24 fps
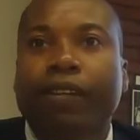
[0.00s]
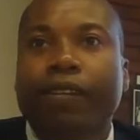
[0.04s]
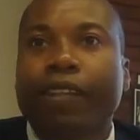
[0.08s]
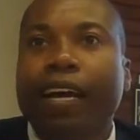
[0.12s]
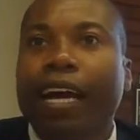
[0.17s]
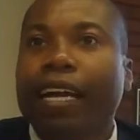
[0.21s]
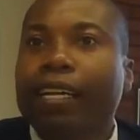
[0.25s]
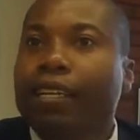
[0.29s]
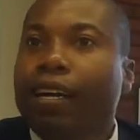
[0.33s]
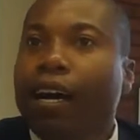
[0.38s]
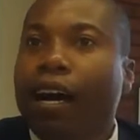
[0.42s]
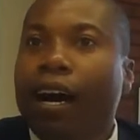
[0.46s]

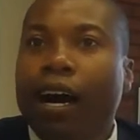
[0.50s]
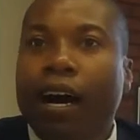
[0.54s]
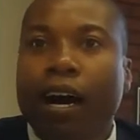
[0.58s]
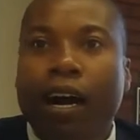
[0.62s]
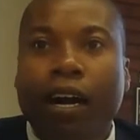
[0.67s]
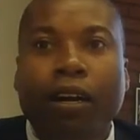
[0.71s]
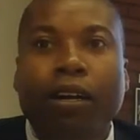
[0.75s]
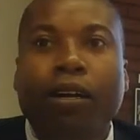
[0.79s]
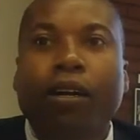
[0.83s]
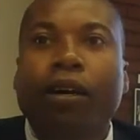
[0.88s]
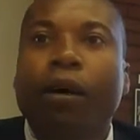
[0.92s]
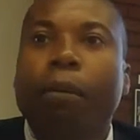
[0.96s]
that
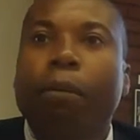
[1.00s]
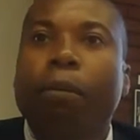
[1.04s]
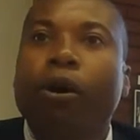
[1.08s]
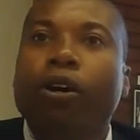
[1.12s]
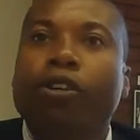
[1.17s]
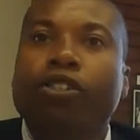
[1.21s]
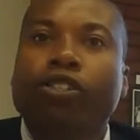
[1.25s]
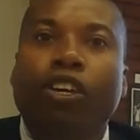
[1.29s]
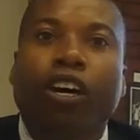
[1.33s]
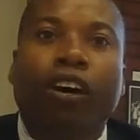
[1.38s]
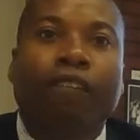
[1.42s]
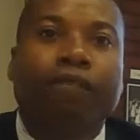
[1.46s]
are
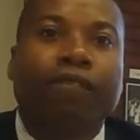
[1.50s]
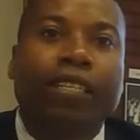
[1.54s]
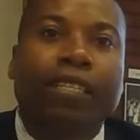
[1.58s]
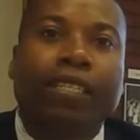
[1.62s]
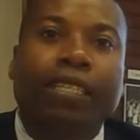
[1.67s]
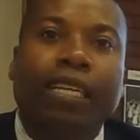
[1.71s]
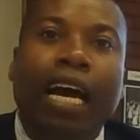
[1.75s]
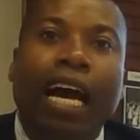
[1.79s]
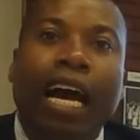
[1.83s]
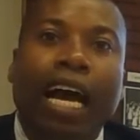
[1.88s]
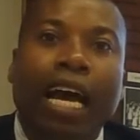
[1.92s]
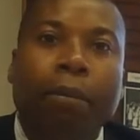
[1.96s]
most of the
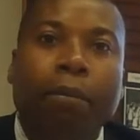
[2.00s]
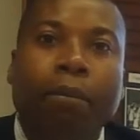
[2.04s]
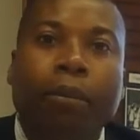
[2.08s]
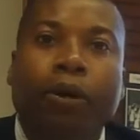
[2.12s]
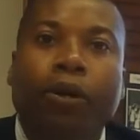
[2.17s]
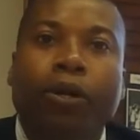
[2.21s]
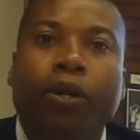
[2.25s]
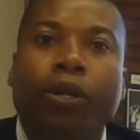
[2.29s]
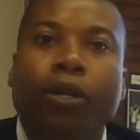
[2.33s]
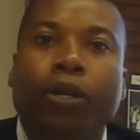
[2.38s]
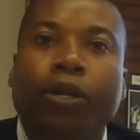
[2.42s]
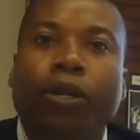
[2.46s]
time
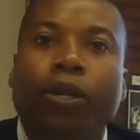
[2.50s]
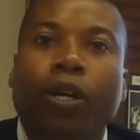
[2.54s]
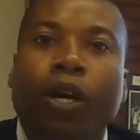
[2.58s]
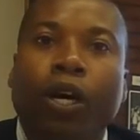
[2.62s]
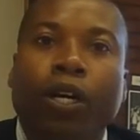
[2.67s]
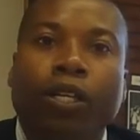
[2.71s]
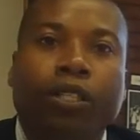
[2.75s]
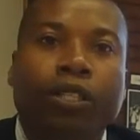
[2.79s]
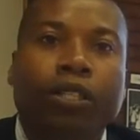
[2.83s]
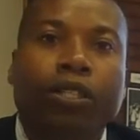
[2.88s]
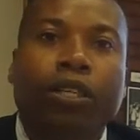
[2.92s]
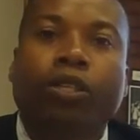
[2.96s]

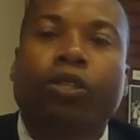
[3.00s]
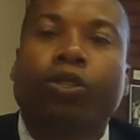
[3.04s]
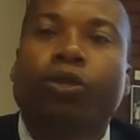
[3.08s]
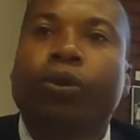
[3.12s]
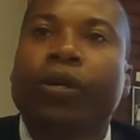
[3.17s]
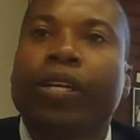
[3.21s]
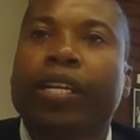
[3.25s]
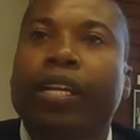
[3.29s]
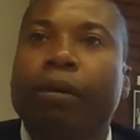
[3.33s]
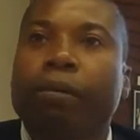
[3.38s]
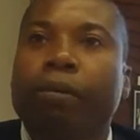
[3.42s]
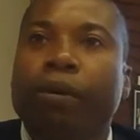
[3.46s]
not
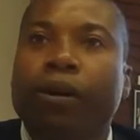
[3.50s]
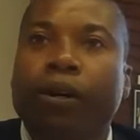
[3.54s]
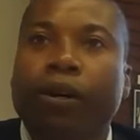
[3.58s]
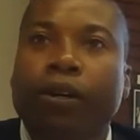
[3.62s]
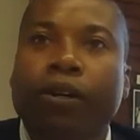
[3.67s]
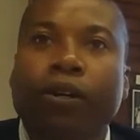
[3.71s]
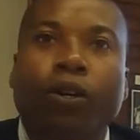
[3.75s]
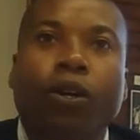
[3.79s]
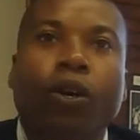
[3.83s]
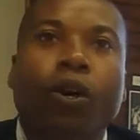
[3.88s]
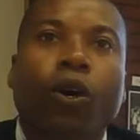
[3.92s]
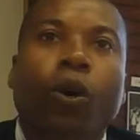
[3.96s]

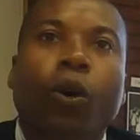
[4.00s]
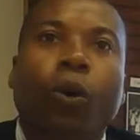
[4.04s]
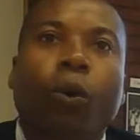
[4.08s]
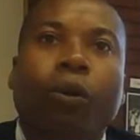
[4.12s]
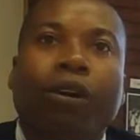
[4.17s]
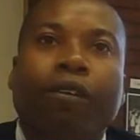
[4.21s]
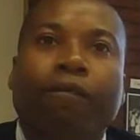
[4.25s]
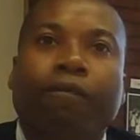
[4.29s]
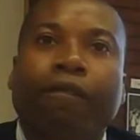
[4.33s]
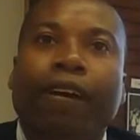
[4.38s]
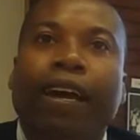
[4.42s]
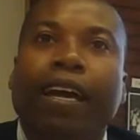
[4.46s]
treatable
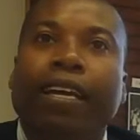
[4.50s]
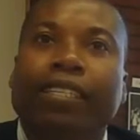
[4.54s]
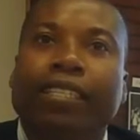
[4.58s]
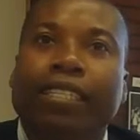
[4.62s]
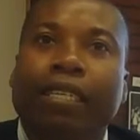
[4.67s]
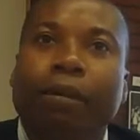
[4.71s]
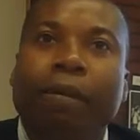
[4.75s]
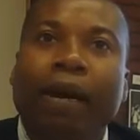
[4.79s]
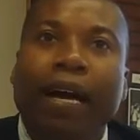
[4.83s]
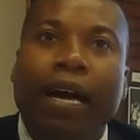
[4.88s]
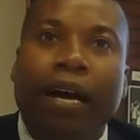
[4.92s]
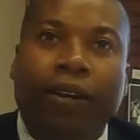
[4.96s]
with
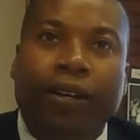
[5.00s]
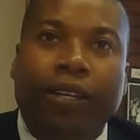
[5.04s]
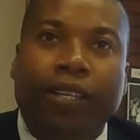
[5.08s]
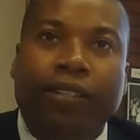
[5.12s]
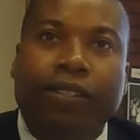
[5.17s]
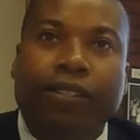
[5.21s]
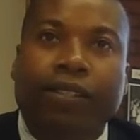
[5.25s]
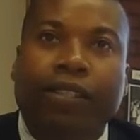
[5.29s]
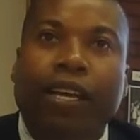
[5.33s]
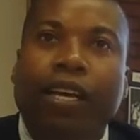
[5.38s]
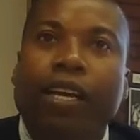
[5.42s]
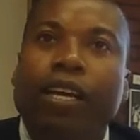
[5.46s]

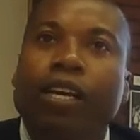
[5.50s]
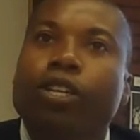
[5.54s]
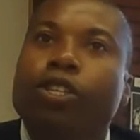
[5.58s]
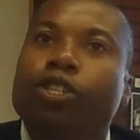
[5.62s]
antibiotics.